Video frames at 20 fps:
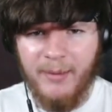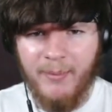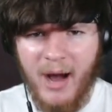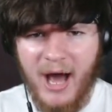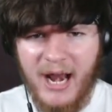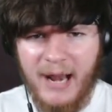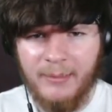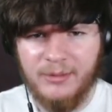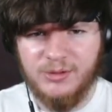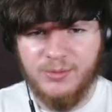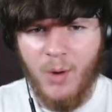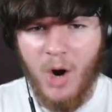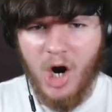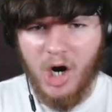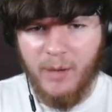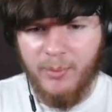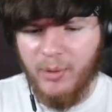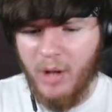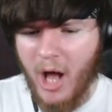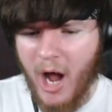My name is
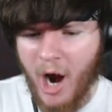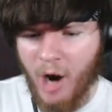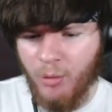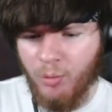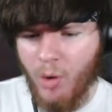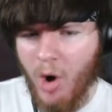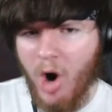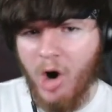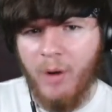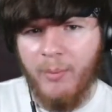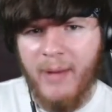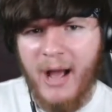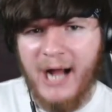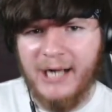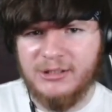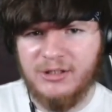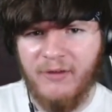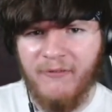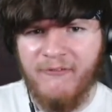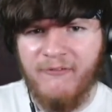Markiplier, and welcome
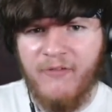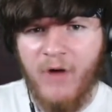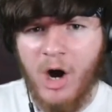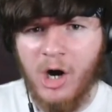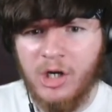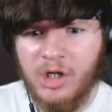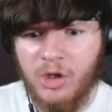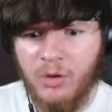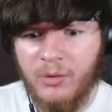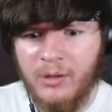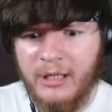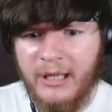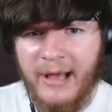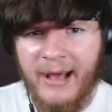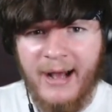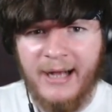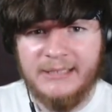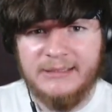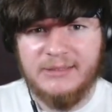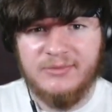back to Fuck You in the
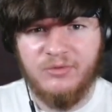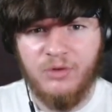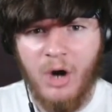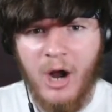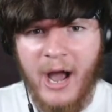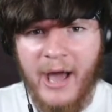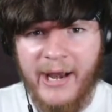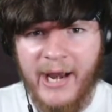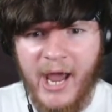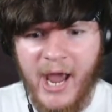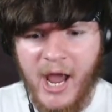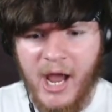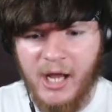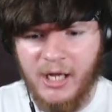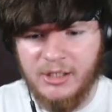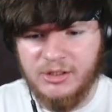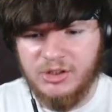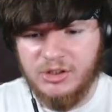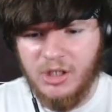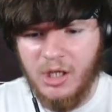Ass
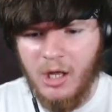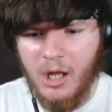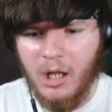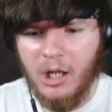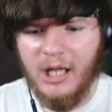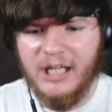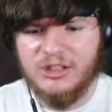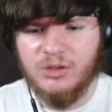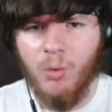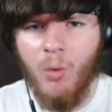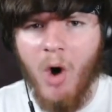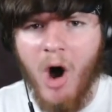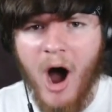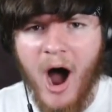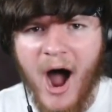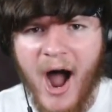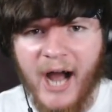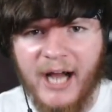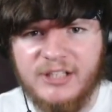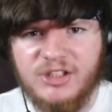Fridays. Let's
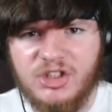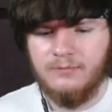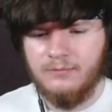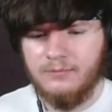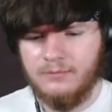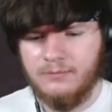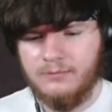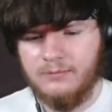watch.